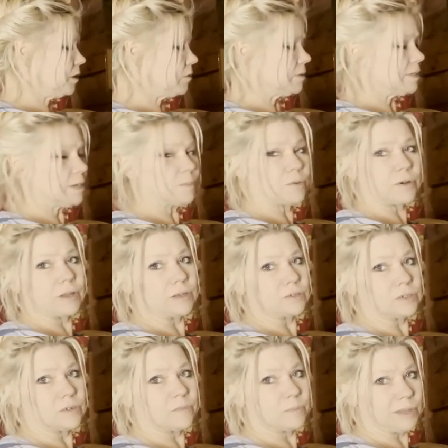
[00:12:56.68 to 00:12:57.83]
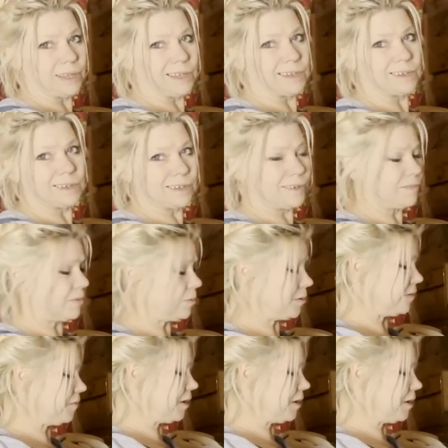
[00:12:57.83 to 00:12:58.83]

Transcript: it was temporary, I should have planned a different way of